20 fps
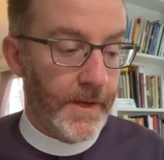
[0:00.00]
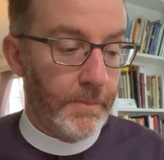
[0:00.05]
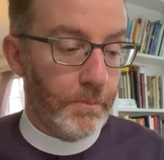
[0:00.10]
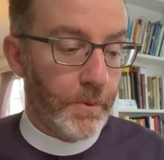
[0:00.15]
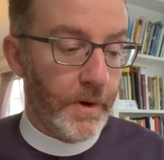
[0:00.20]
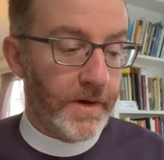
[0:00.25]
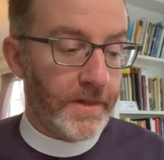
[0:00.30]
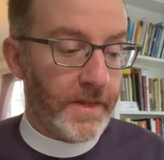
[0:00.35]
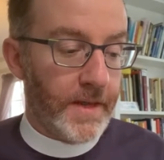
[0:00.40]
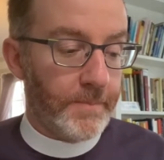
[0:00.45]

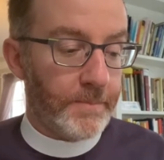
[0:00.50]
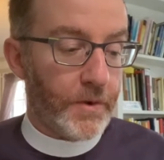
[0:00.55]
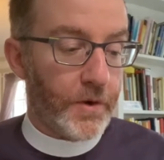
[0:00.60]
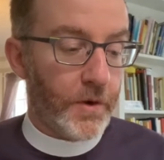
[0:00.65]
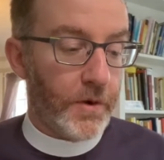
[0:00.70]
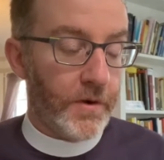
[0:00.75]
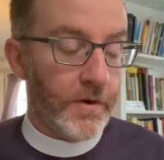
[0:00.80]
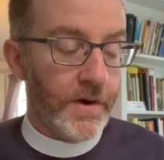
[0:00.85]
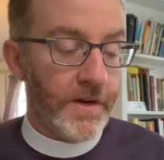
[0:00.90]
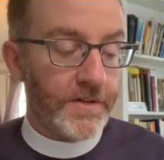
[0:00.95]
Bring them
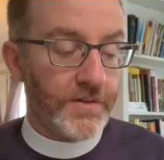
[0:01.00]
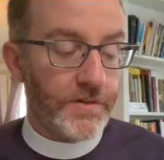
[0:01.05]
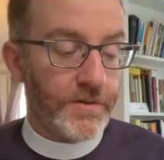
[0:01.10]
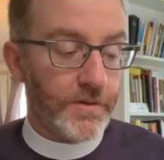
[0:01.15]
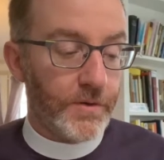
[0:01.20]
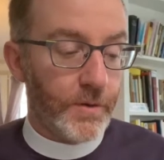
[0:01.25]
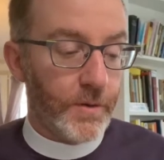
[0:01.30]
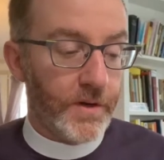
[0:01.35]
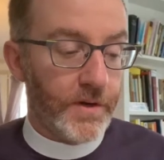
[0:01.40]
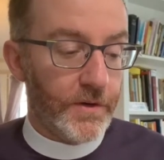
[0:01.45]
courage
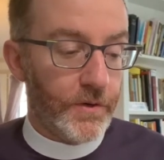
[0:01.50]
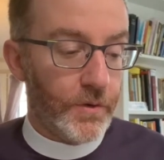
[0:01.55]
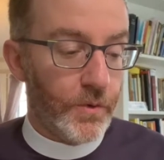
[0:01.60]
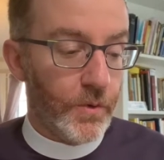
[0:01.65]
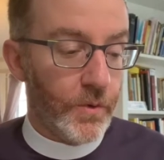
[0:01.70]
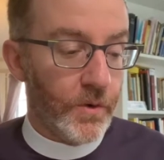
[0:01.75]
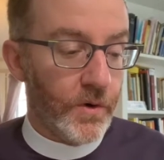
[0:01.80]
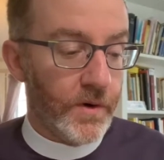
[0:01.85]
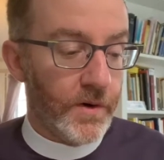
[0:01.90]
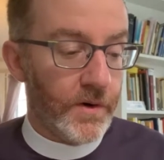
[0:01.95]
to
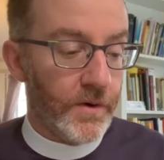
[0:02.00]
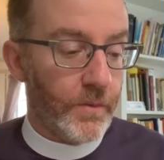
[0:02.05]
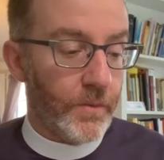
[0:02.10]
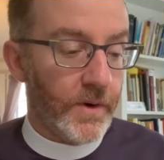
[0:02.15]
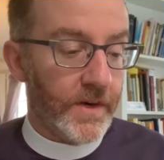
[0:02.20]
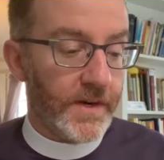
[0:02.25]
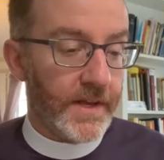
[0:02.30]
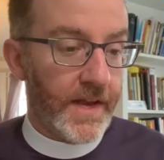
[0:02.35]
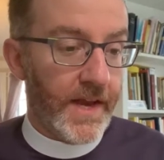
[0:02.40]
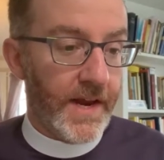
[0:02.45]
endure
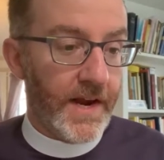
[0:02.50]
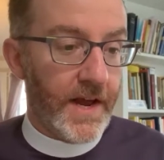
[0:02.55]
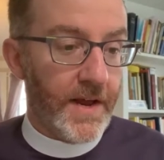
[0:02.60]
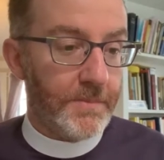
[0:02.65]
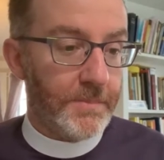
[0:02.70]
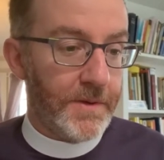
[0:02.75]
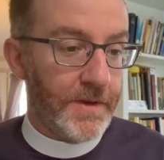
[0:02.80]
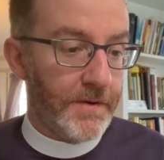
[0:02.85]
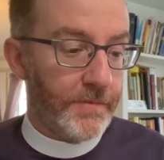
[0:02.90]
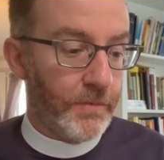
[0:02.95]
what
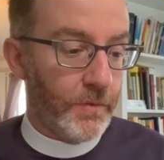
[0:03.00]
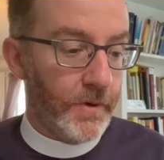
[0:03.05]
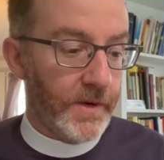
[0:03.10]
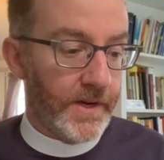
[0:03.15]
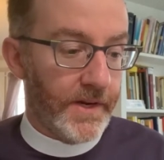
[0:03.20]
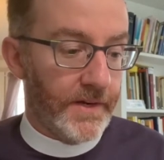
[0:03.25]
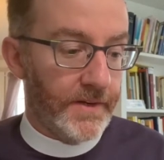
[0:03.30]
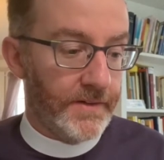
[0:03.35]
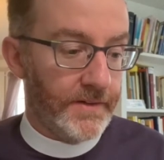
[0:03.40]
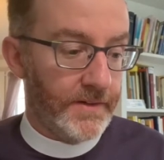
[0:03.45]
cannot be
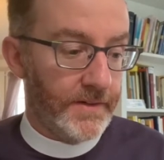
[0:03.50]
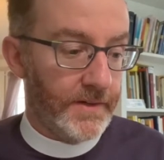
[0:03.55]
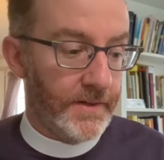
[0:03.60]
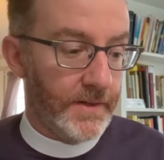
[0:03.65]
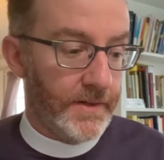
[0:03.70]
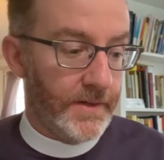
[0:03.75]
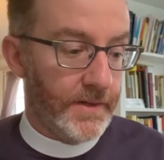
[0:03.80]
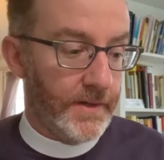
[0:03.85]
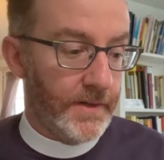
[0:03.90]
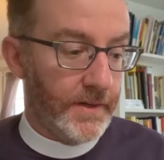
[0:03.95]
avoided,
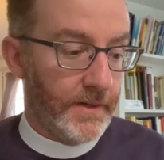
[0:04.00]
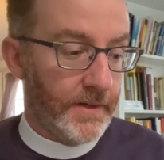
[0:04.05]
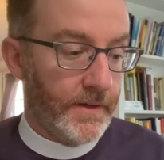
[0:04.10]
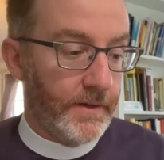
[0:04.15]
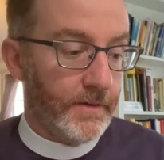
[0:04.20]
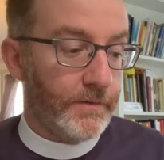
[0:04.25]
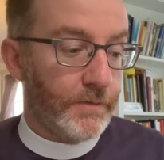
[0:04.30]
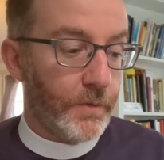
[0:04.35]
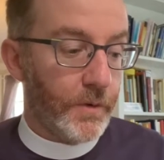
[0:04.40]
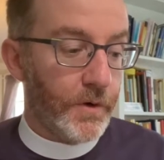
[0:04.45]

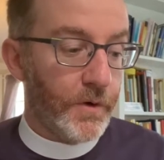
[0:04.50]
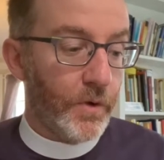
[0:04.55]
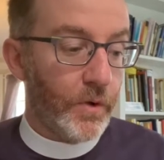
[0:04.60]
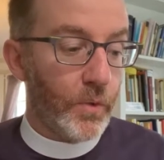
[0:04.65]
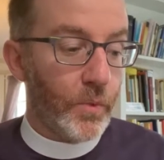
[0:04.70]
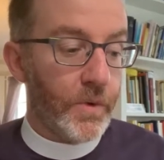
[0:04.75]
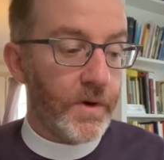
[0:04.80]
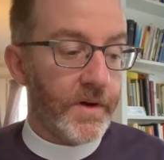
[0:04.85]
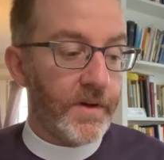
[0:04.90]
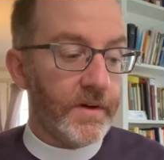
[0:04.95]
for
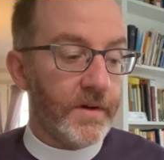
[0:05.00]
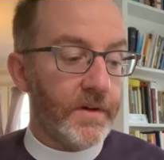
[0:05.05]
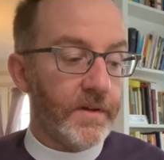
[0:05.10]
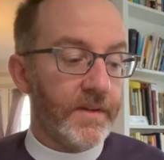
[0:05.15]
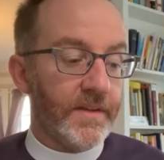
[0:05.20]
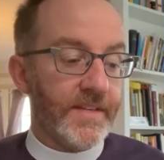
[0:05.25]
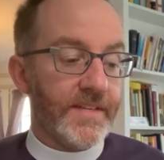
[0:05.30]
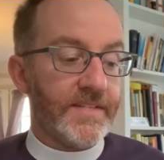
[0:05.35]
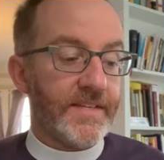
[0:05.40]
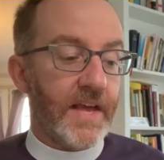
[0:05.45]
your
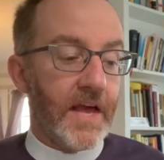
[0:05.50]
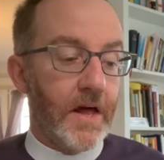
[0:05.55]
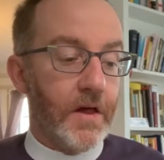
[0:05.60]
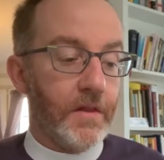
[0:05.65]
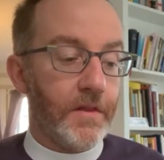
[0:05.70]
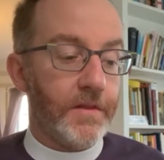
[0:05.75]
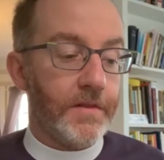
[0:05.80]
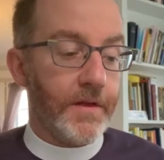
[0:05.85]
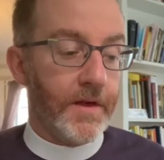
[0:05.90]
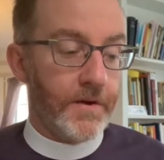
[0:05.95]
will is
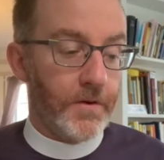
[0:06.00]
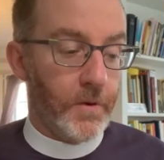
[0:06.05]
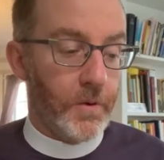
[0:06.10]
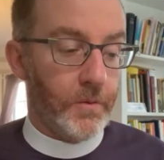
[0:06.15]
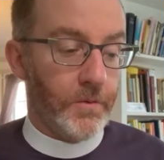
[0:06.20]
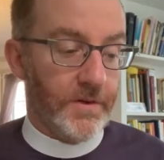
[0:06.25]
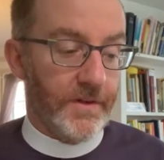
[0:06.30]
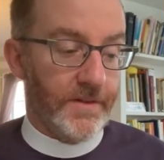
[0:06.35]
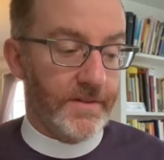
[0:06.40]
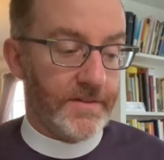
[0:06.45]
health and
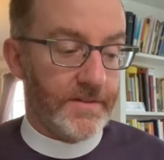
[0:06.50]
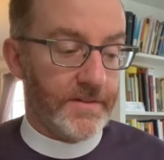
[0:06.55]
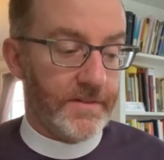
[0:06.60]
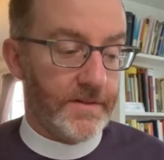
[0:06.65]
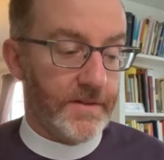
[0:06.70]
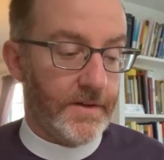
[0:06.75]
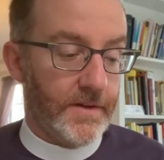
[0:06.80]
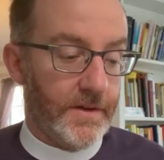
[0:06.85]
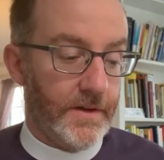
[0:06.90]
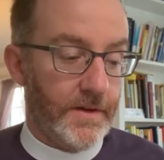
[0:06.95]

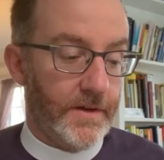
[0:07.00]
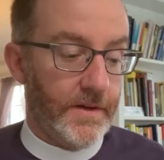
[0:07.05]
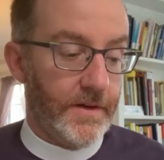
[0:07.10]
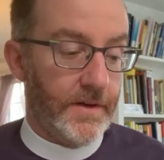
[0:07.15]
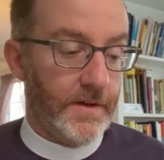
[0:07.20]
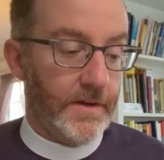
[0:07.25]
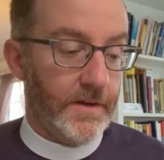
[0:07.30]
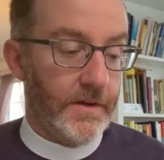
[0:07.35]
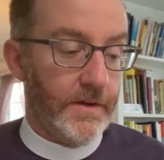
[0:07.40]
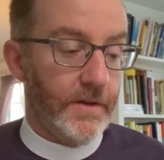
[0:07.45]
wholeness.
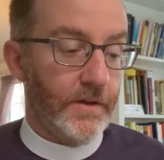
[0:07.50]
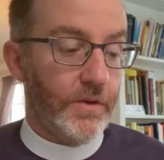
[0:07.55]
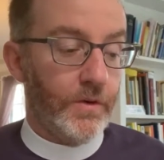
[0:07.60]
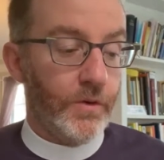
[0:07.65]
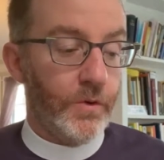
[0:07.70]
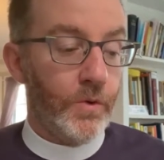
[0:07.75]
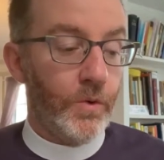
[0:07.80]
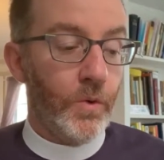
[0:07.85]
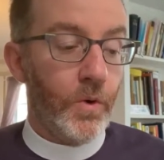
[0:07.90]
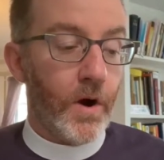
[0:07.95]

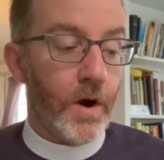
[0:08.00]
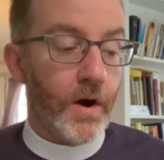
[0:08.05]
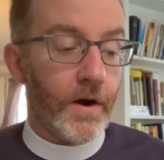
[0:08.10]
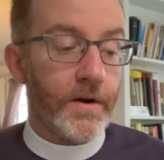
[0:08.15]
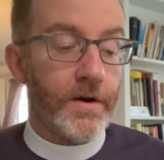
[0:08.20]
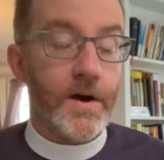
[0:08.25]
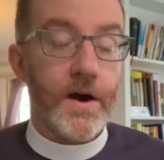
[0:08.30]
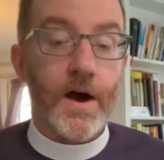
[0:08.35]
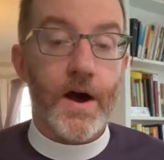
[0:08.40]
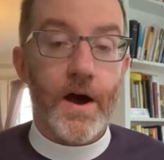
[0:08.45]
You
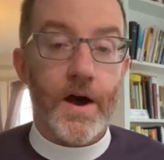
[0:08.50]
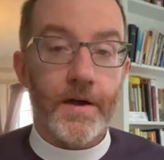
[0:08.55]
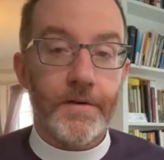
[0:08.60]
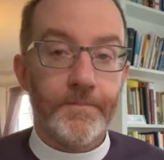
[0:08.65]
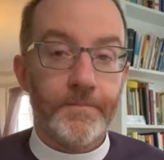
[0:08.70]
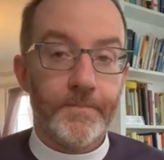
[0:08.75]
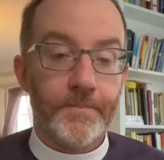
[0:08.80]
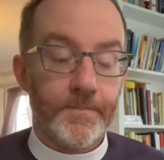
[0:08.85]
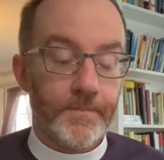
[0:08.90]
are God,